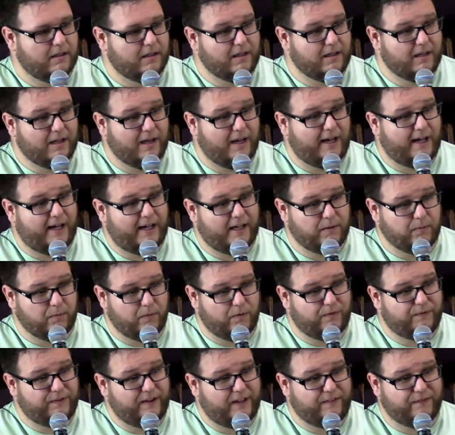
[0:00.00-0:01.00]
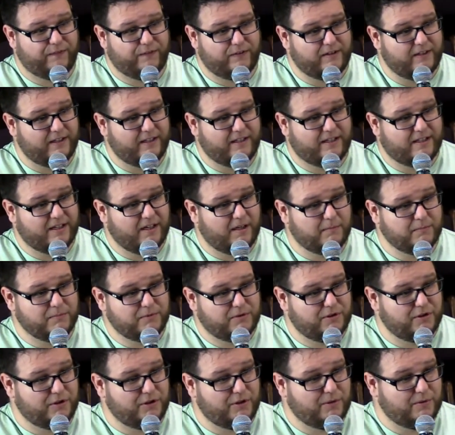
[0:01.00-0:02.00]
God will faithfully come
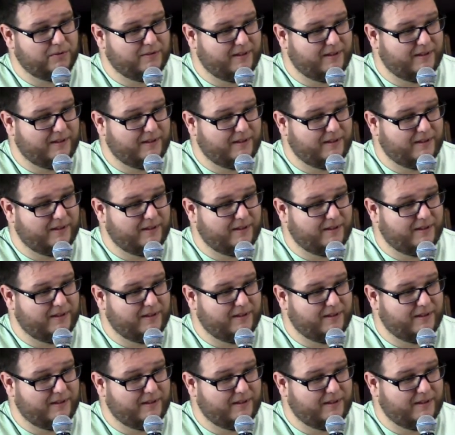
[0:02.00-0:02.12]
to you.